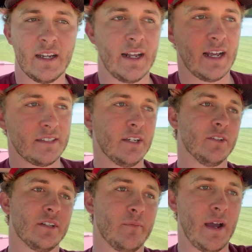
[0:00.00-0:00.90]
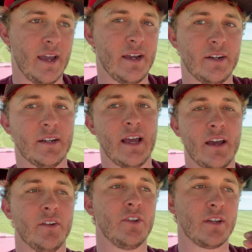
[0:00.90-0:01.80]
And I tilted my header
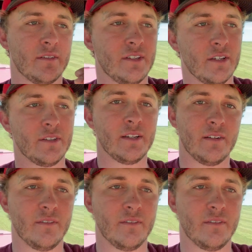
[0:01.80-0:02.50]
down. You can tilt it.